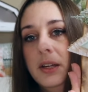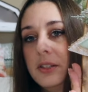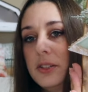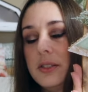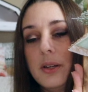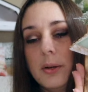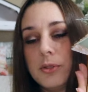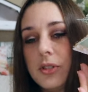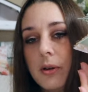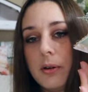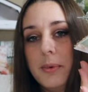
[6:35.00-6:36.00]
Just as I was
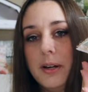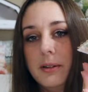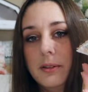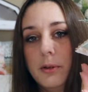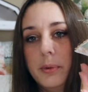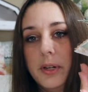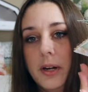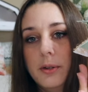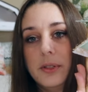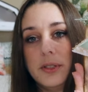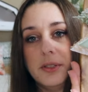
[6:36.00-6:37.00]
talking about a little bit
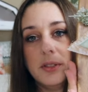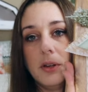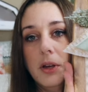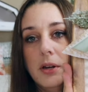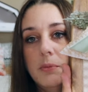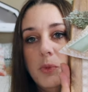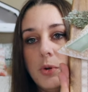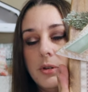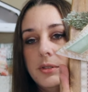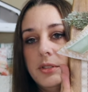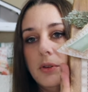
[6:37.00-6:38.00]
ago, this is a cutting
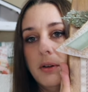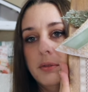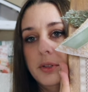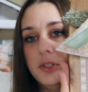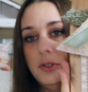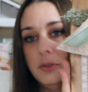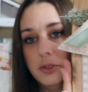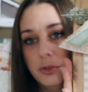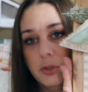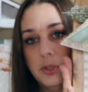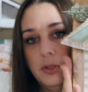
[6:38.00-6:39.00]
board, so I really do
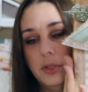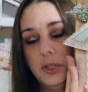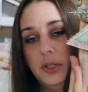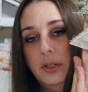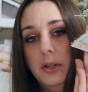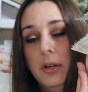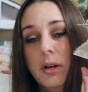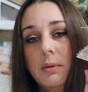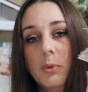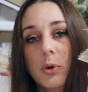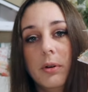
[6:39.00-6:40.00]
enjoy doing
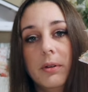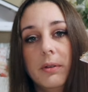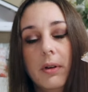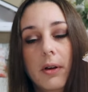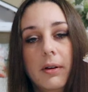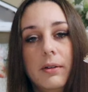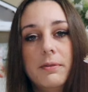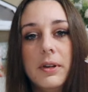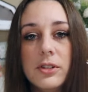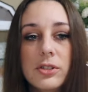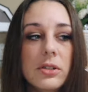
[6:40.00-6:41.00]
cutting board
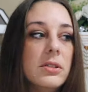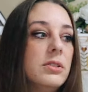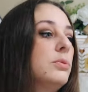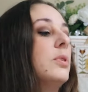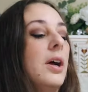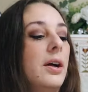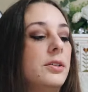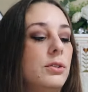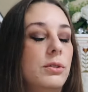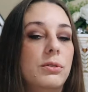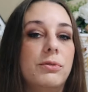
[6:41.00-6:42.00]
finishes when I
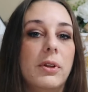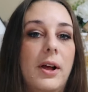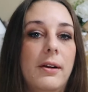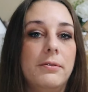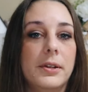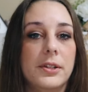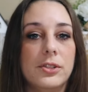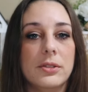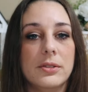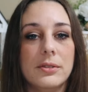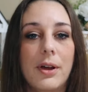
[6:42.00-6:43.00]
do flat
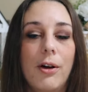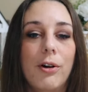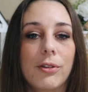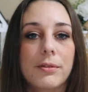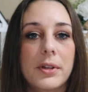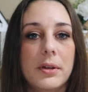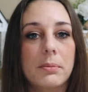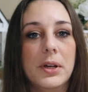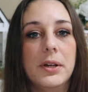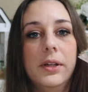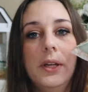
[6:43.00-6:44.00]
finishes. Not all of them,
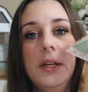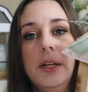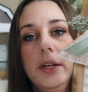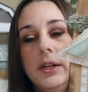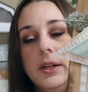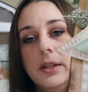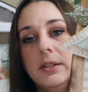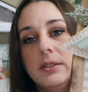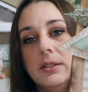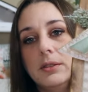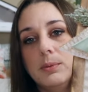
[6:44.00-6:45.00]
but
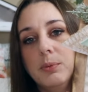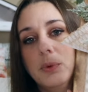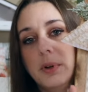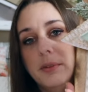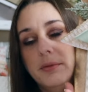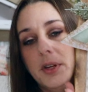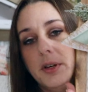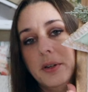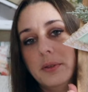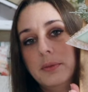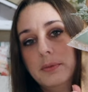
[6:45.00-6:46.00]
this is one of
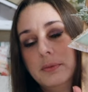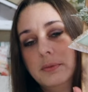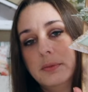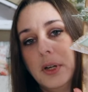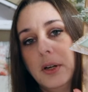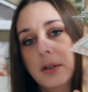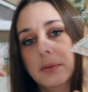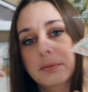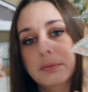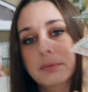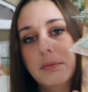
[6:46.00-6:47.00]
the
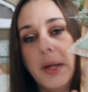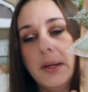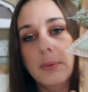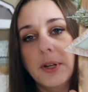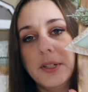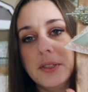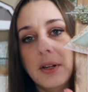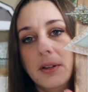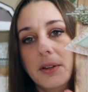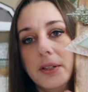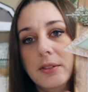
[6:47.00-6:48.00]
main ways that I
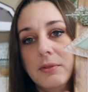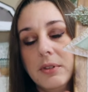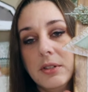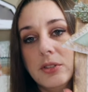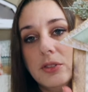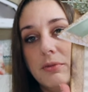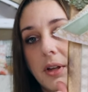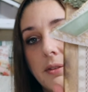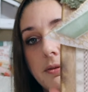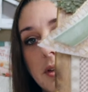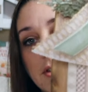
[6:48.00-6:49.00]
like to finish
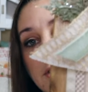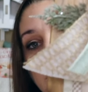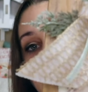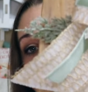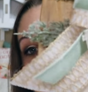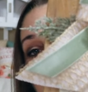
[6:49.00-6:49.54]
flat finishes.